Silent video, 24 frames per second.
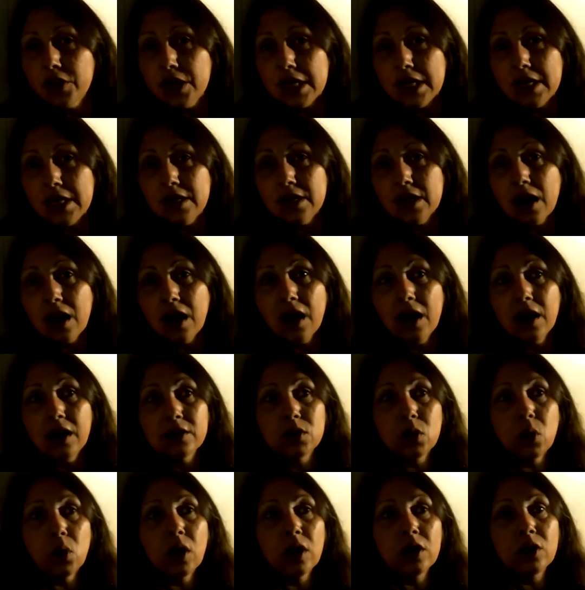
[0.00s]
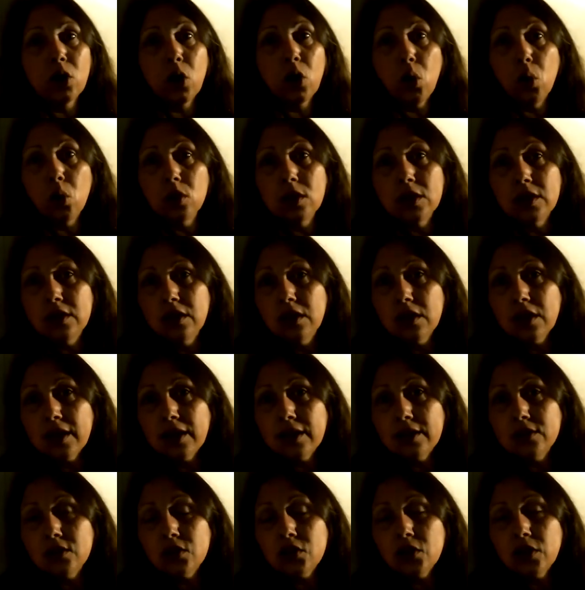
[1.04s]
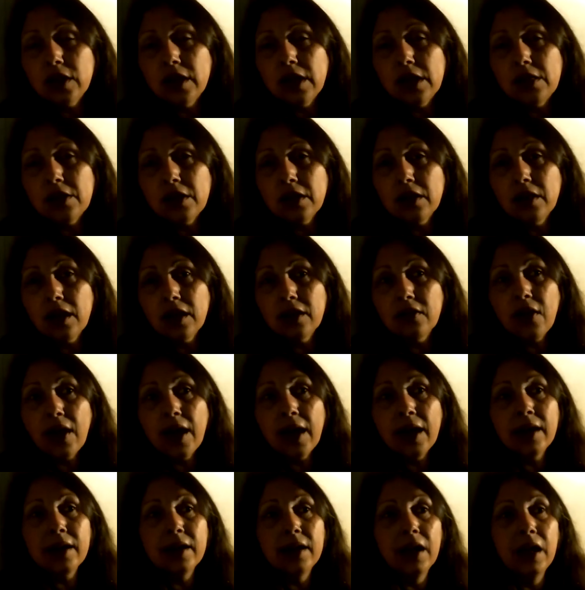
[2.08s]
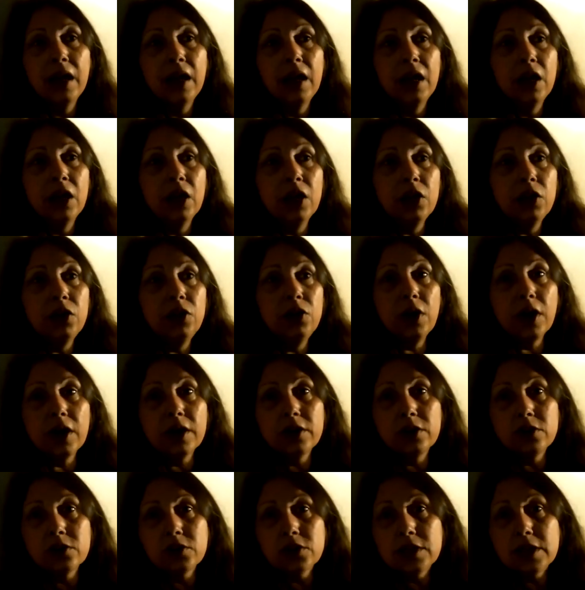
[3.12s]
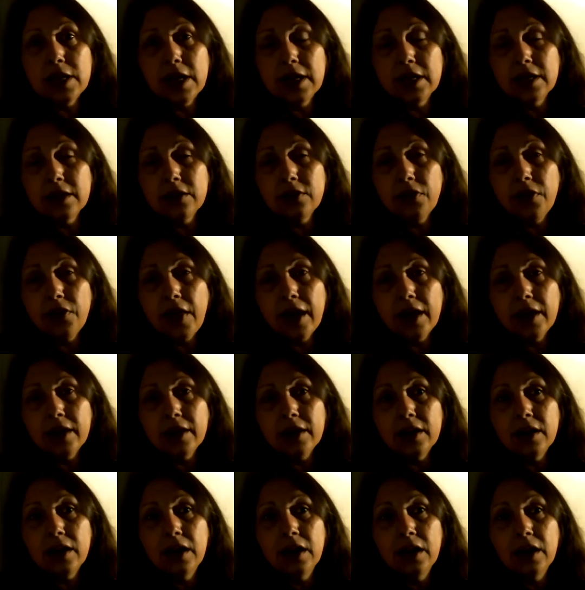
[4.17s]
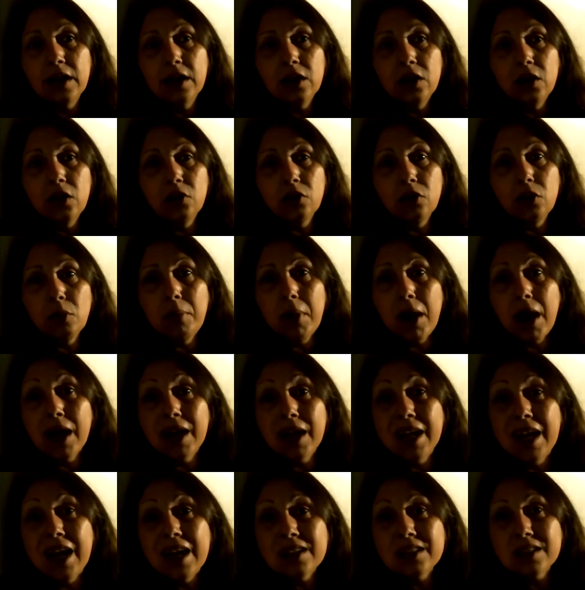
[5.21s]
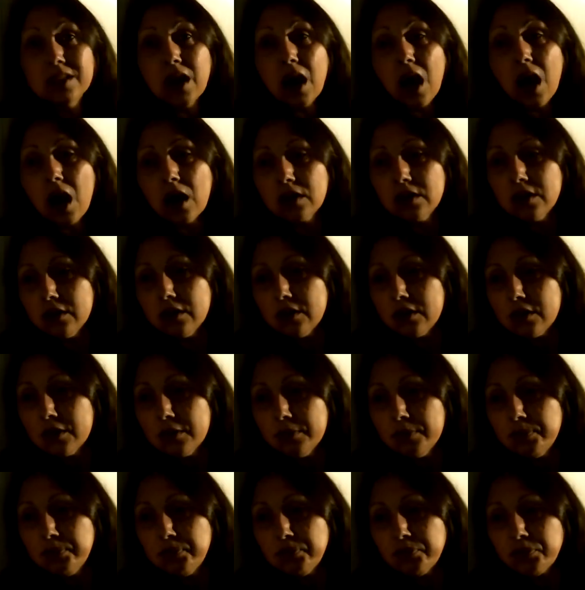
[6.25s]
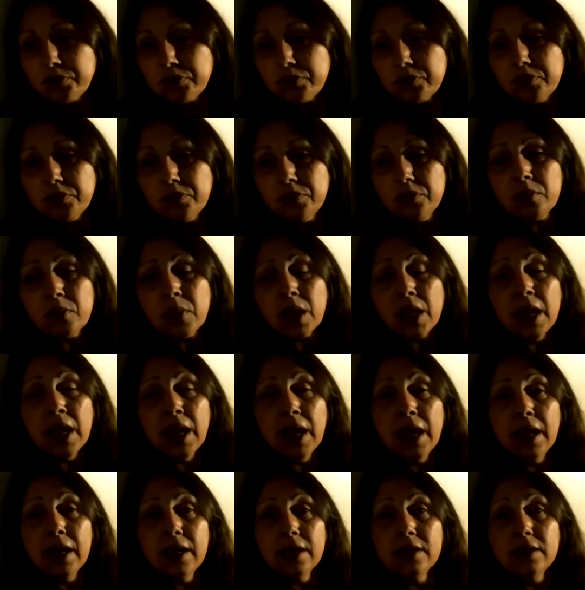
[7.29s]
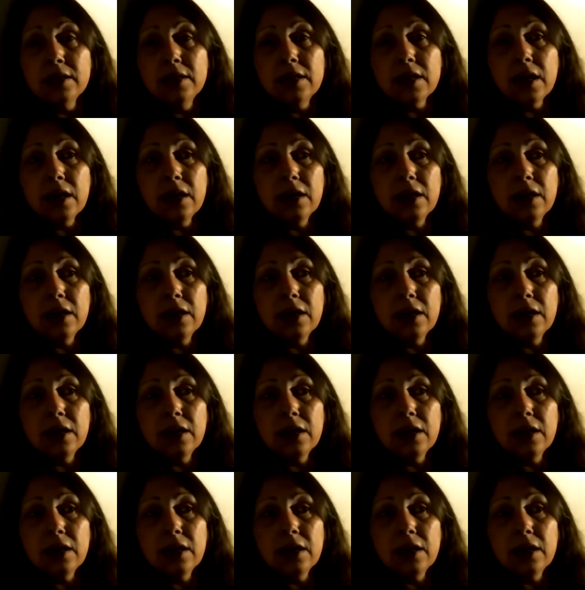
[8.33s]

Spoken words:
detox or a colon cleanse or anything like that, you understand that, the body has toxins. And